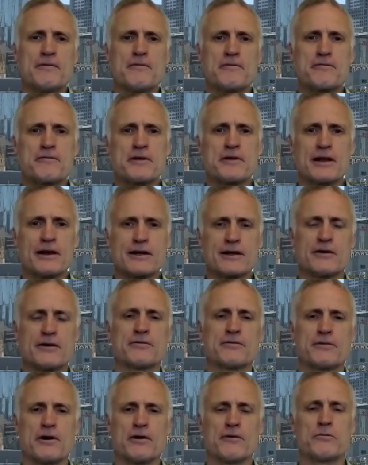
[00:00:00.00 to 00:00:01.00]
feeling
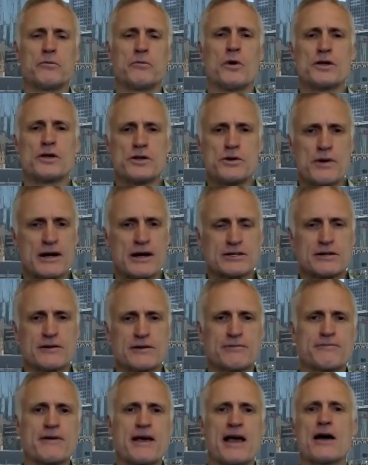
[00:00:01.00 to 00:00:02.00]
of what you actually
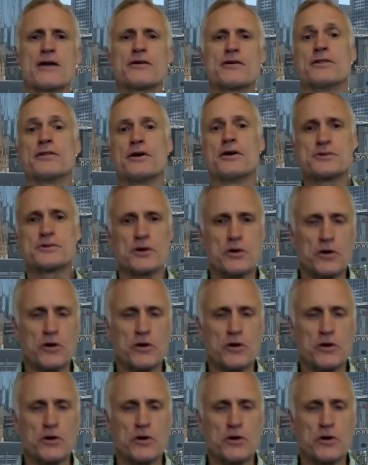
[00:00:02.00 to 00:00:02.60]
found in those